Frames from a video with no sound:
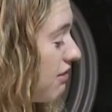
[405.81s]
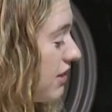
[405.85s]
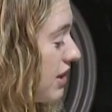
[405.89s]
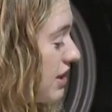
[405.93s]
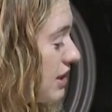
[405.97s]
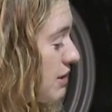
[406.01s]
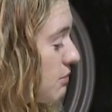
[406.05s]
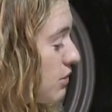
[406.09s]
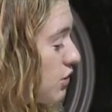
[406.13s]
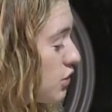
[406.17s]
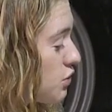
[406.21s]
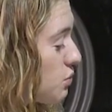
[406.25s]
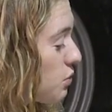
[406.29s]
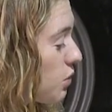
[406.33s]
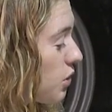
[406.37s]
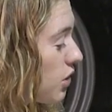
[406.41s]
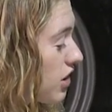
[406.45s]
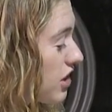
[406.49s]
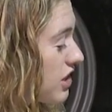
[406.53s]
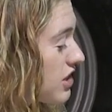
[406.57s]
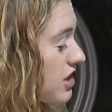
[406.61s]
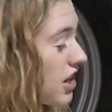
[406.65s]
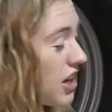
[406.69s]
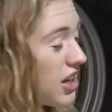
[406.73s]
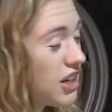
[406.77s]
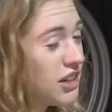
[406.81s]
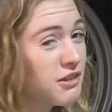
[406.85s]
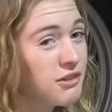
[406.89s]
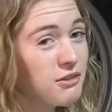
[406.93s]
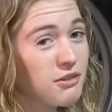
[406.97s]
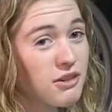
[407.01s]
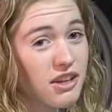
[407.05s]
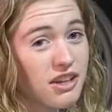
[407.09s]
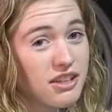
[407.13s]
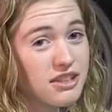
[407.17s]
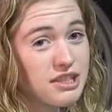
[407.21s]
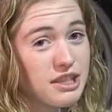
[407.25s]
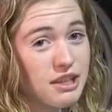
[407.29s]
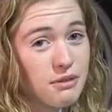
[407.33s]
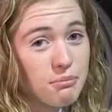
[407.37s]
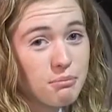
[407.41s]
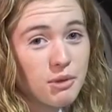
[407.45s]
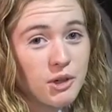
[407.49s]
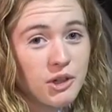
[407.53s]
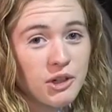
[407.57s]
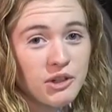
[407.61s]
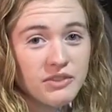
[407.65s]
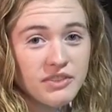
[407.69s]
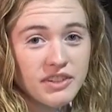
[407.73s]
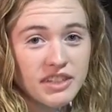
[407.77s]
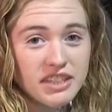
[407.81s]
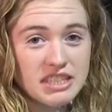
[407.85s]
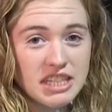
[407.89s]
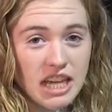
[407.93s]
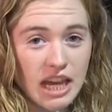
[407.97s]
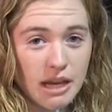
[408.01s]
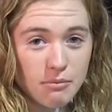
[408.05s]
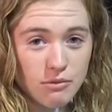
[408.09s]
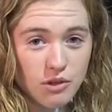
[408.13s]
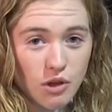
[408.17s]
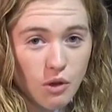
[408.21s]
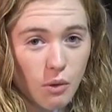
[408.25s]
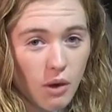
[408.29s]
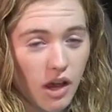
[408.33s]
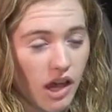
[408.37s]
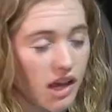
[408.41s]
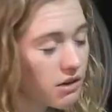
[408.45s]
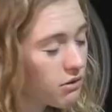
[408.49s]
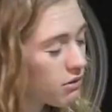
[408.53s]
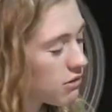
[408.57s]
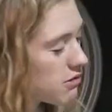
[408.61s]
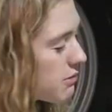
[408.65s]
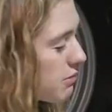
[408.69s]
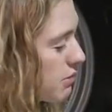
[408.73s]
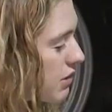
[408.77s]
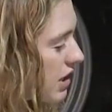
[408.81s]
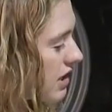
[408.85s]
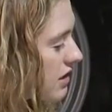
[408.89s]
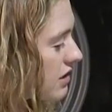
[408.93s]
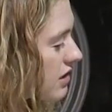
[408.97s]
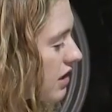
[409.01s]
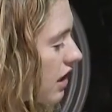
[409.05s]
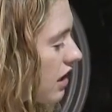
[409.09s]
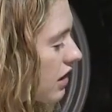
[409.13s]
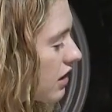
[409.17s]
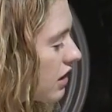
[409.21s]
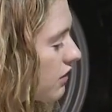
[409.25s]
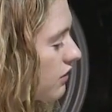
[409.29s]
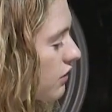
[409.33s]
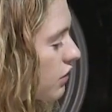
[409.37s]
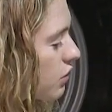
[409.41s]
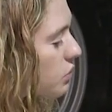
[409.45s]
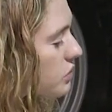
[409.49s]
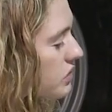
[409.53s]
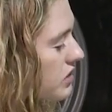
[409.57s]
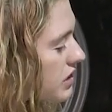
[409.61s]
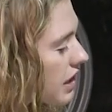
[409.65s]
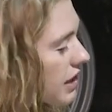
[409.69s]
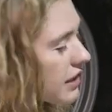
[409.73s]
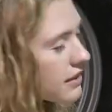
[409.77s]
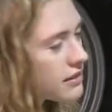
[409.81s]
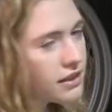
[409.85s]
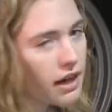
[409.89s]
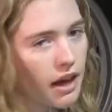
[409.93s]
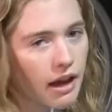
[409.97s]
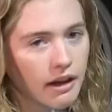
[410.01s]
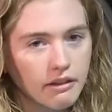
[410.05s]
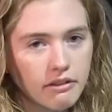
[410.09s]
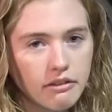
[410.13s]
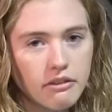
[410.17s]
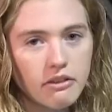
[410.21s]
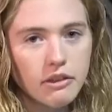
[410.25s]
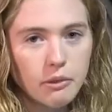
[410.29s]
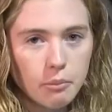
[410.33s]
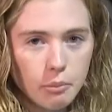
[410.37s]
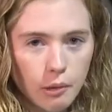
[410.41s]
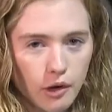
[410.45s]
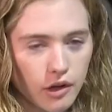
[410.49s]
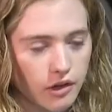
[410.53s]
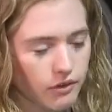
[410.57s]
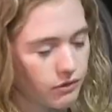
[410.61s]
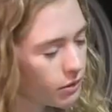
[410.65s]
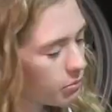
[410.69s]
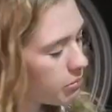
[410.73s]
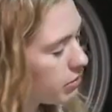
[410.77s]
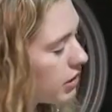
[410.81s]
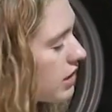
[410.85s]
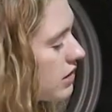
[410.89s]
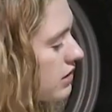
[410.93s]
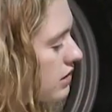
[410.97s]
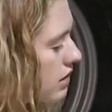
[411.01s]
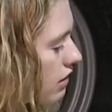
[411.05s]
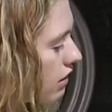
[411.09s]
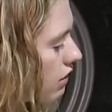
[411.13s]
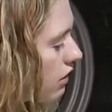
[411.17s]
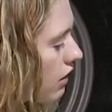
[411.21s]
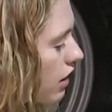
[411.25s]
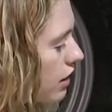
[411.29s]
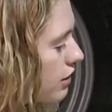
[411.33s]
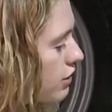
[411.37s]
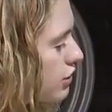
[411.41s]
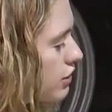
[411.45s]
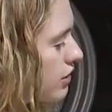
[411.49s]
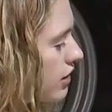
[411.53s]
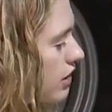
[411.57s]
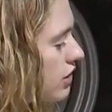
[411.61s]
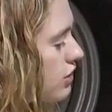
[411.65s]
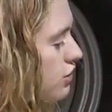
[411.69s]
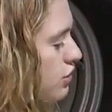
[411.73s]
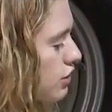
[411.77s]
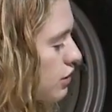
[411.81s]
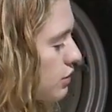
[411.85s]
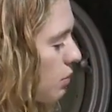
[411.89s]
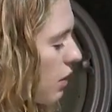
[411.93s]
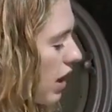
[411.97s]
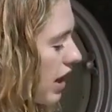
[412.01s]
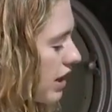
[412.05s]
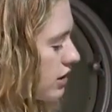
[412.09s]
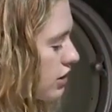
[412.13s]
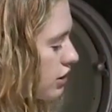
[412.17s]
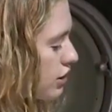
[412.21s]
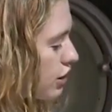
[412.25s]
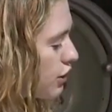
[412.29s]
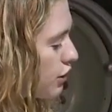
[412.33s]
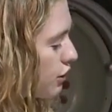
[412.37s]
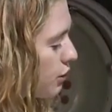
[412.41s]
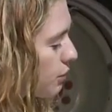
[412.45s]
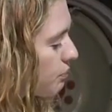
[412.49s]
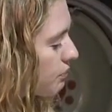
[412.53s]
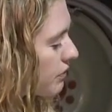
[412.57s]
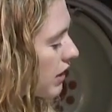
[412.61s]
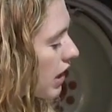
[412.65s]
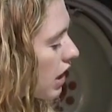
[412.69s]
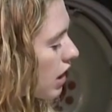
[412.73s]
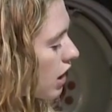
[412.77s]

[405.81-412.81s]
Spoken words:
this much work done, it's the perfect time to go ahead and replace that, even though it's not technically part of replacing the clutch. It's just wise to do.